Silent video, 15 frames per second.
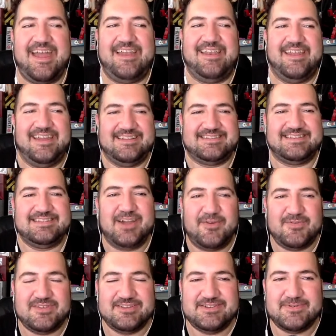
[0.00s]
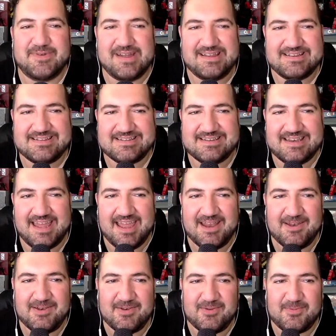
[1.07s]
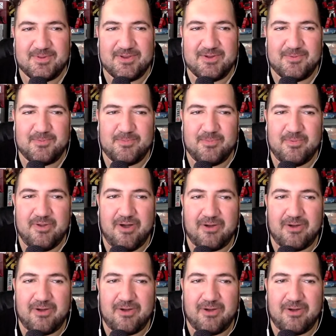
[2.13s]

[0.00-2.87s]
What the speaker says: again, it's a tough situation, and, you know,